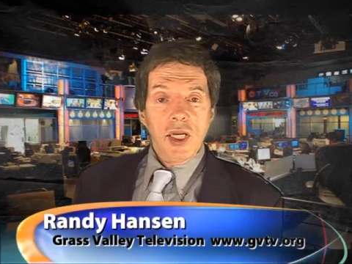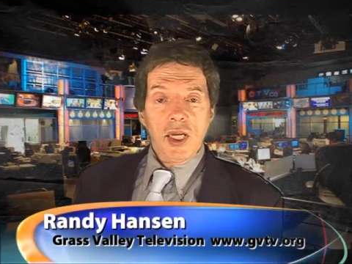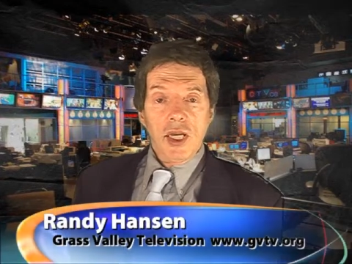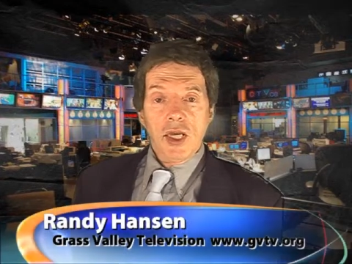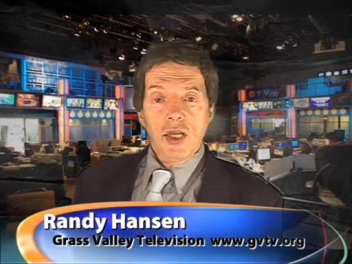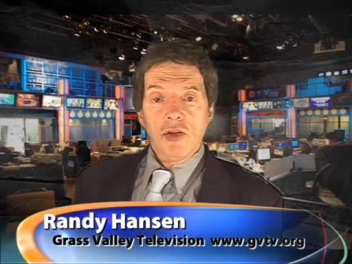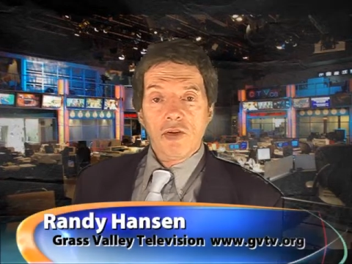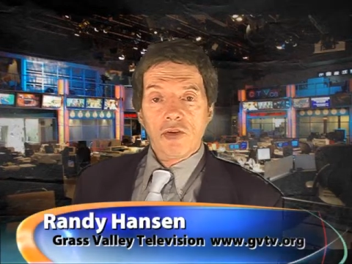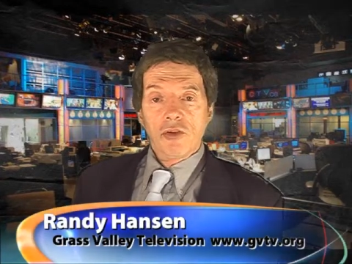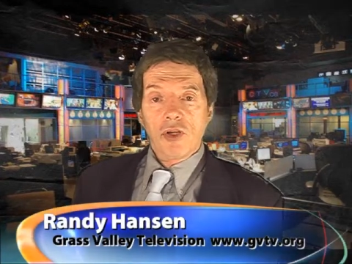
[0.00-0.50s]

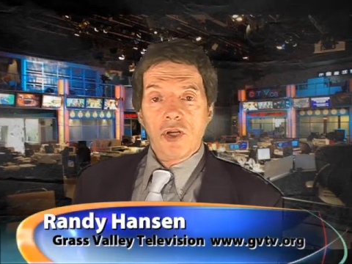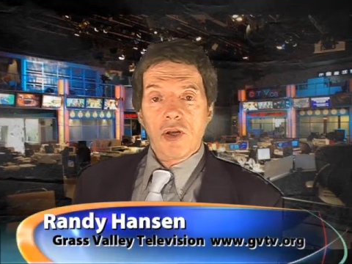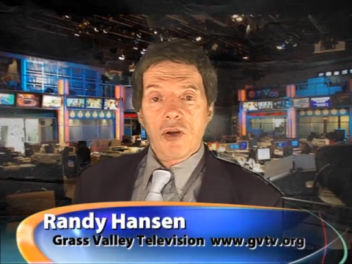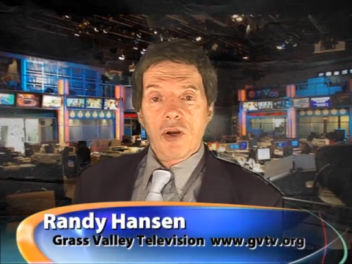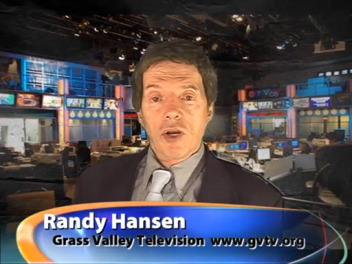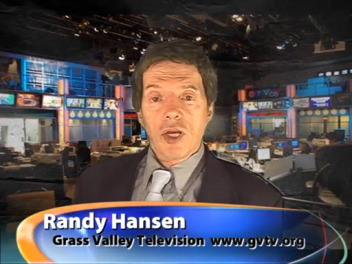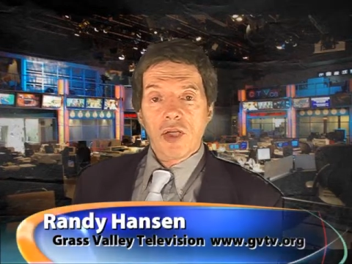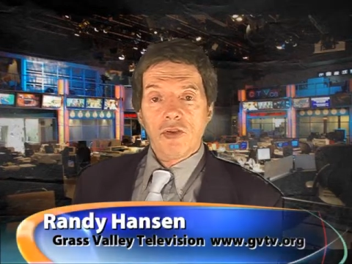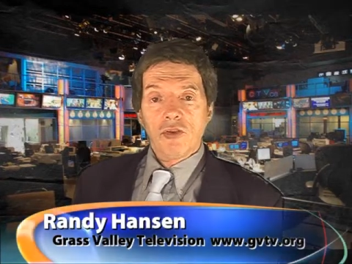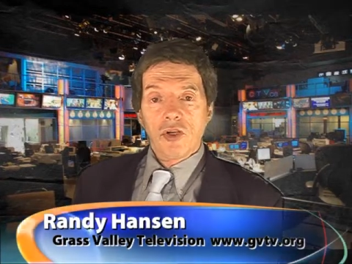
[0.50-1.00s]
It is in
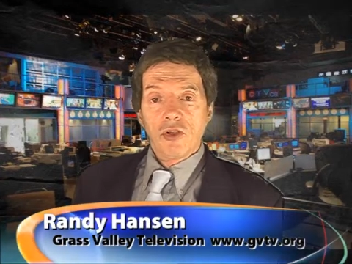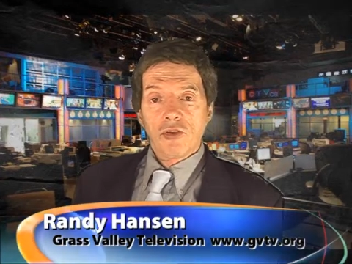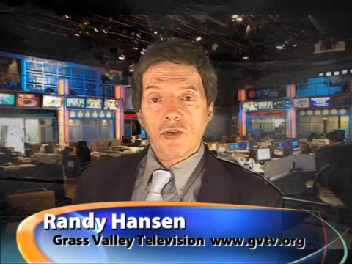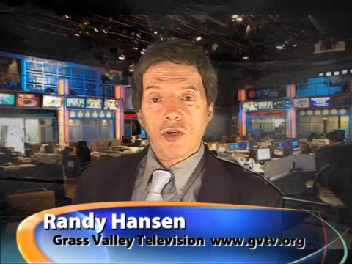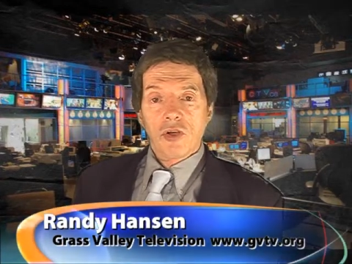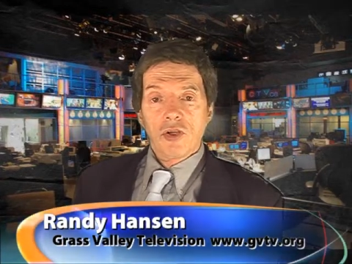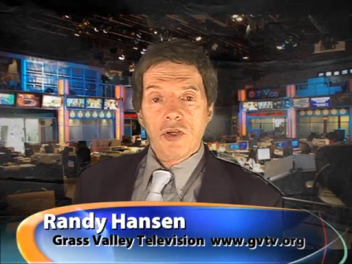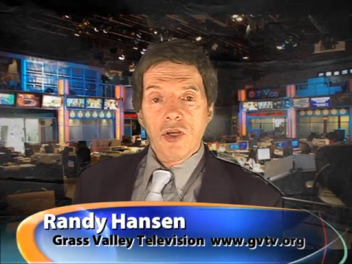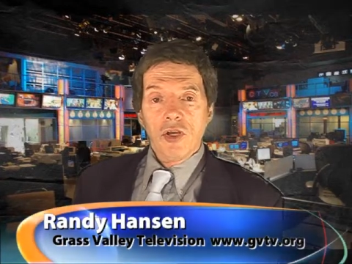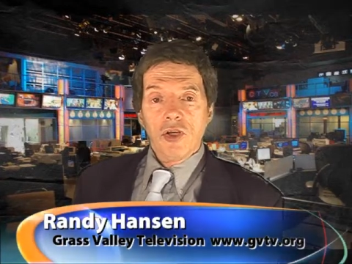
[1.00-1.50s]
our
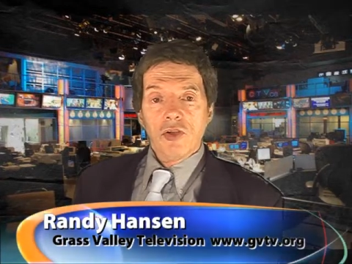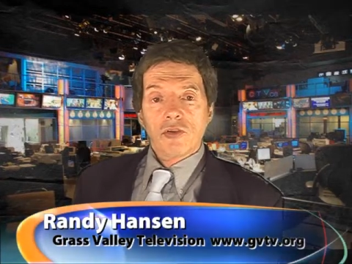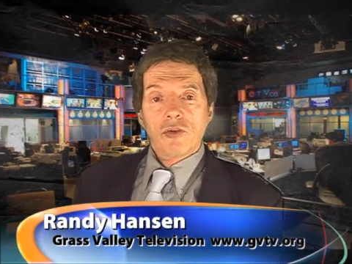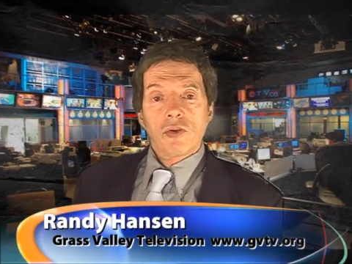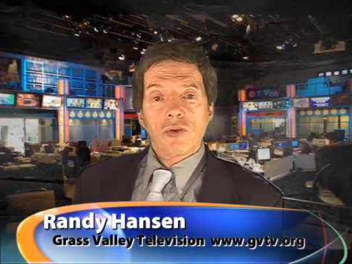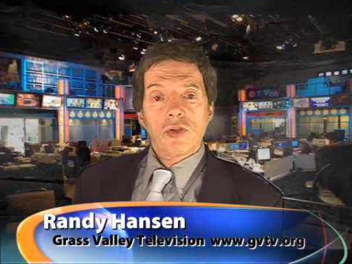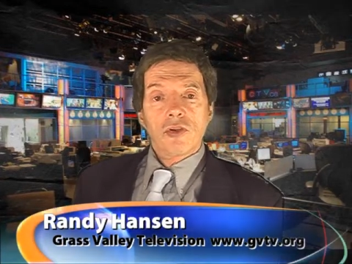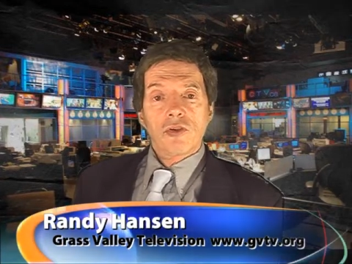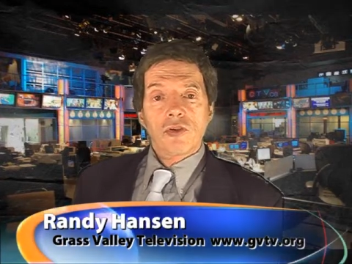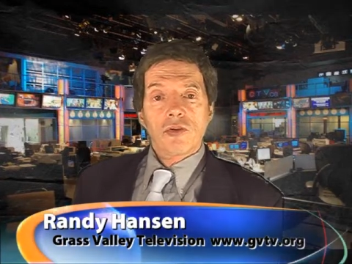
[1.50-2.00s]
agenda. So
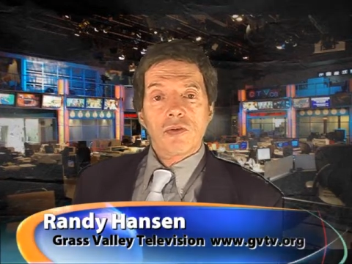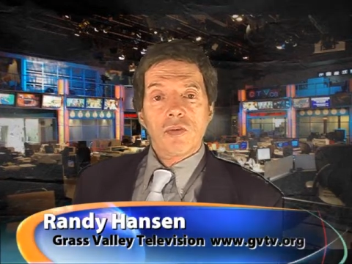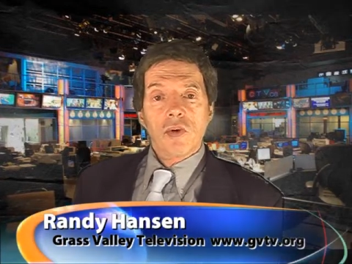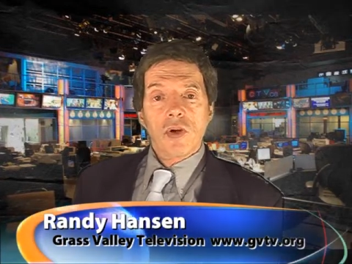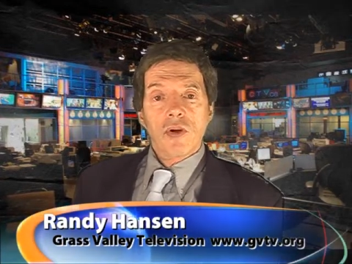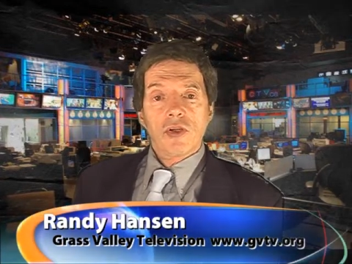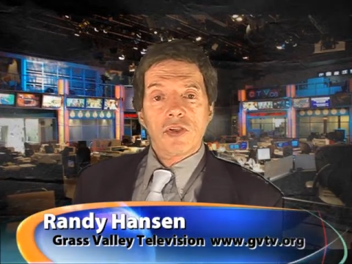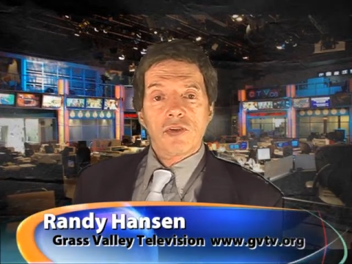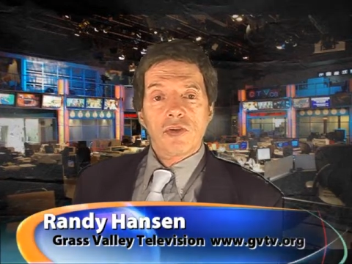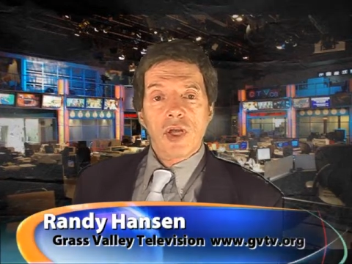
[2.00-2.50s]
this is
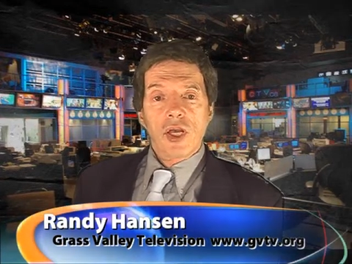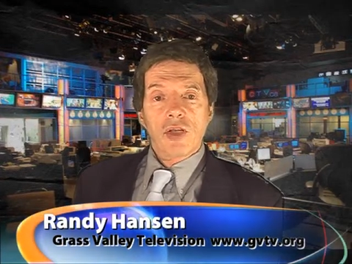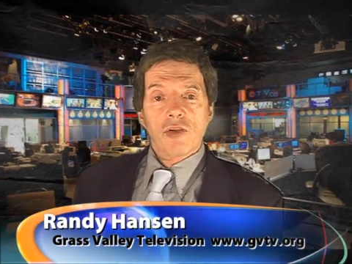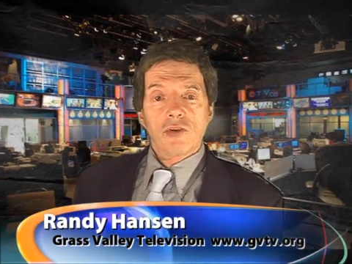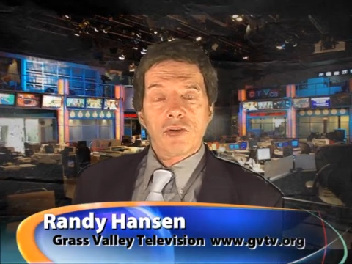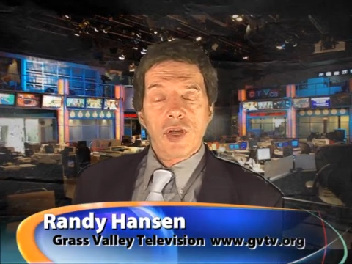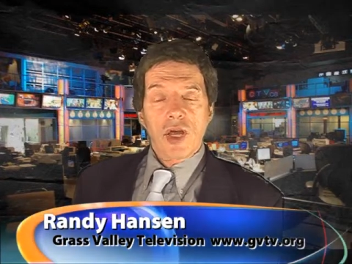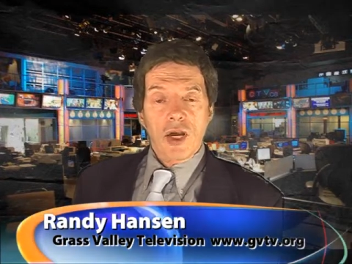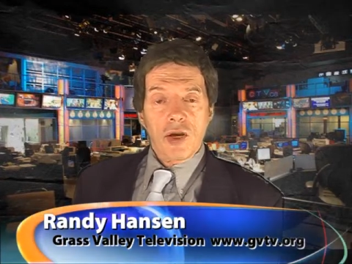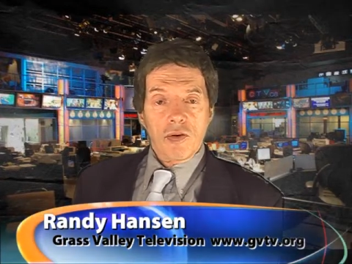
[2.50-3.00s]
where it
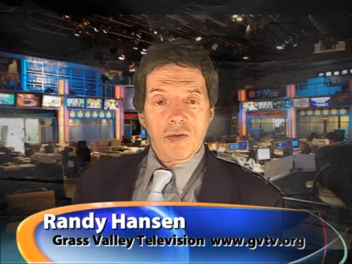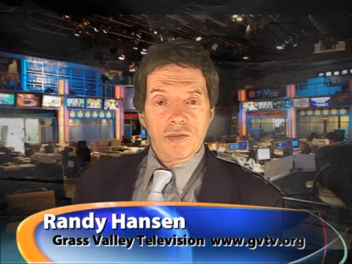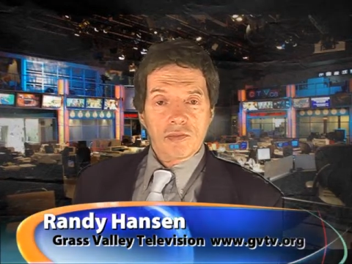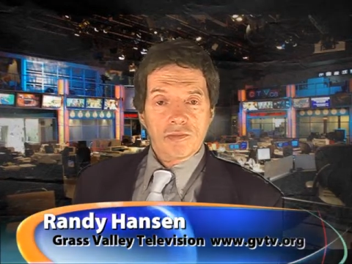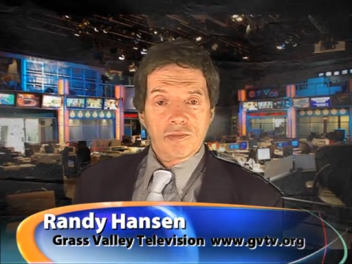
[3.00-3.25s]
stands now.